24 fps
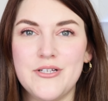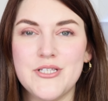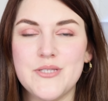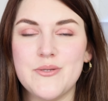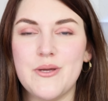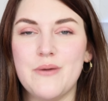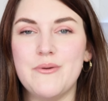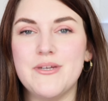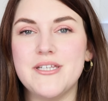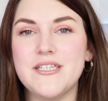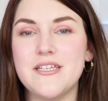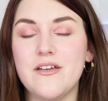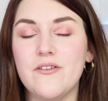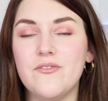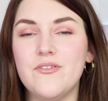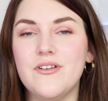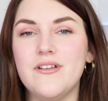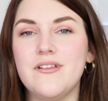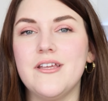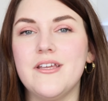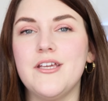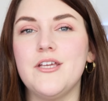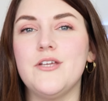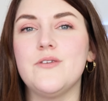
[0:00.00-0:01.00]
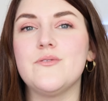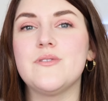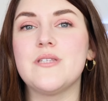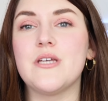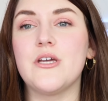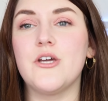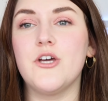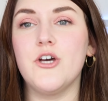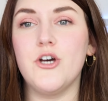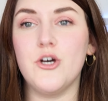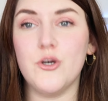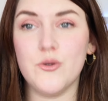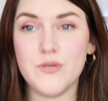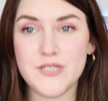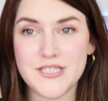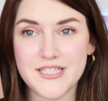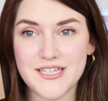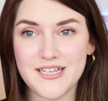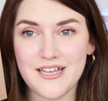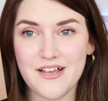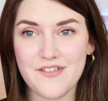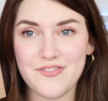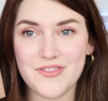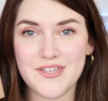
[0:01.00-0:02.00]
So I would definitely use a code
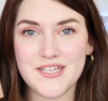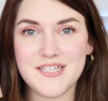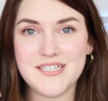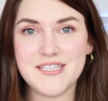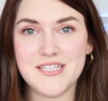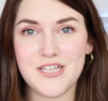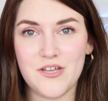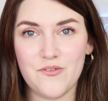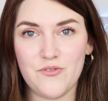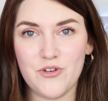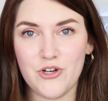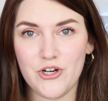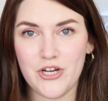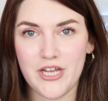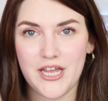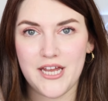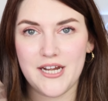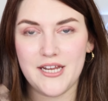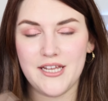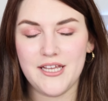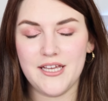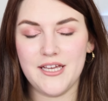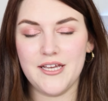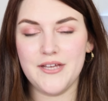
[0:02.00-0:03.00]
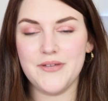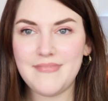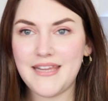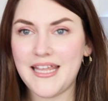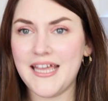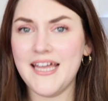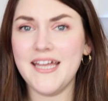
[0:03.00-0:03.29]
to get this if you're getting it.